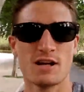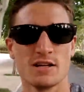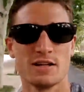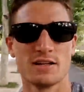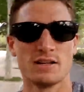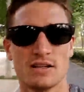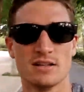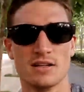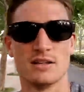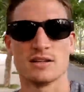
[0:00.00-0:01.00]

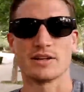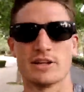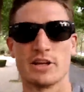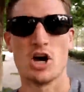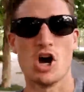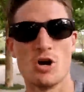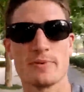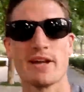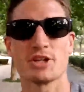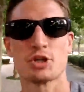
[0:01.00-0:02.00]
I'm gonna go home,
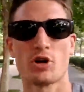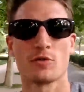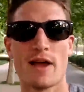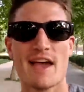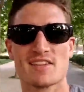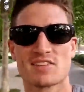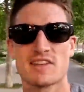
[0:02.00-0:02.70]
get a short rest,